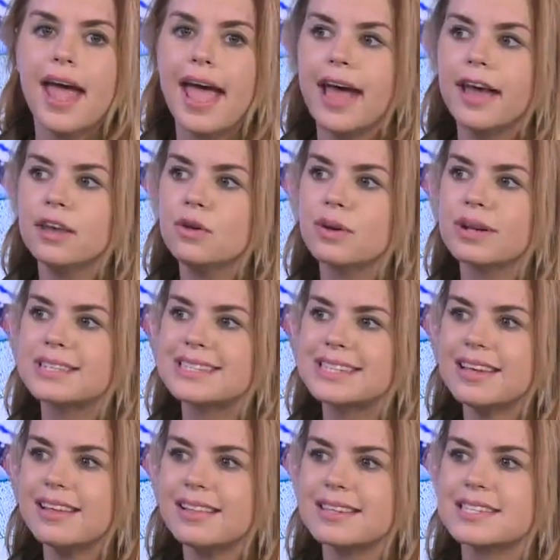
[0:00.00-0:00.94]
And you can
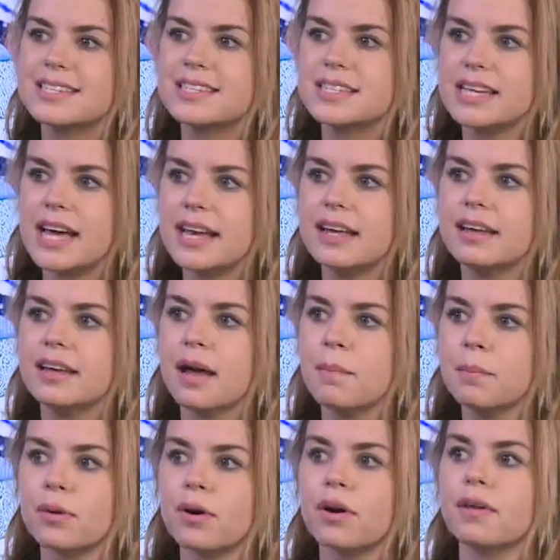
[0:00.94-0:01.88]
see the steady
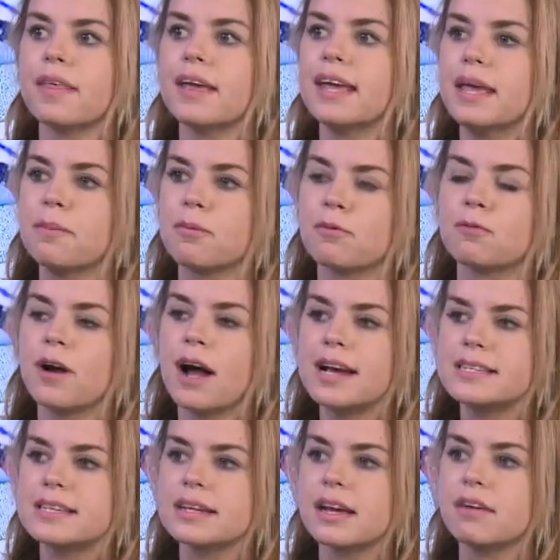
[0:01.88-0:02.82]
number. They keep
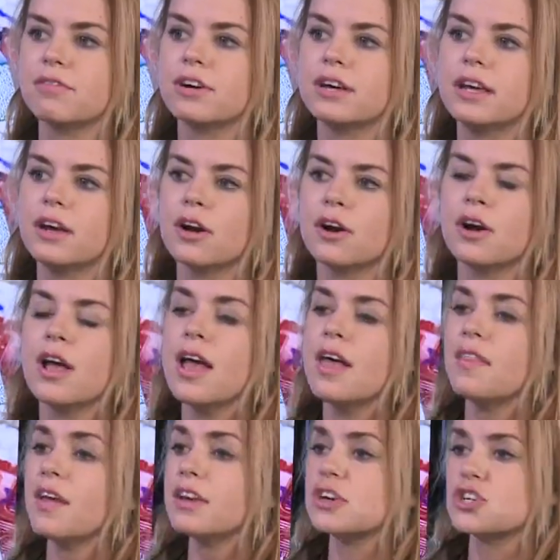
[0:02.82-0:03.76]
rising every year.
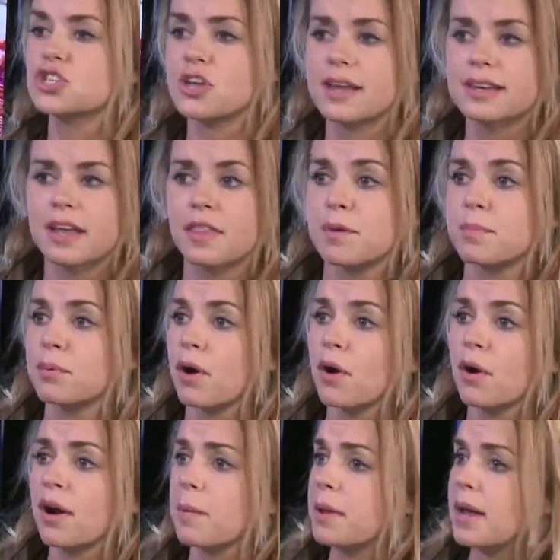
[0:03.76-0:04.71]
They had to shut down the
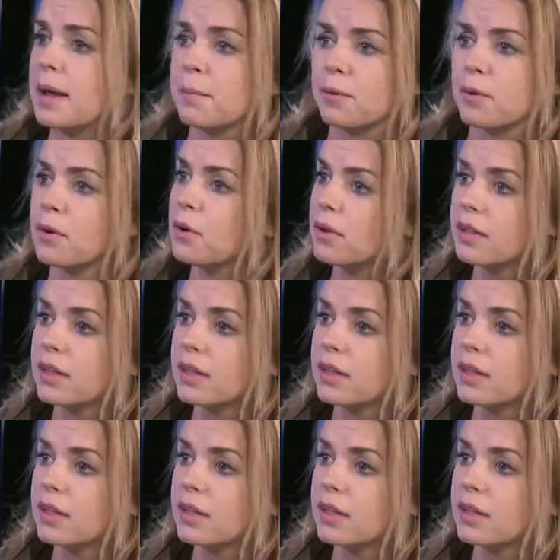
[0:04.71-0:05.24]
program in April.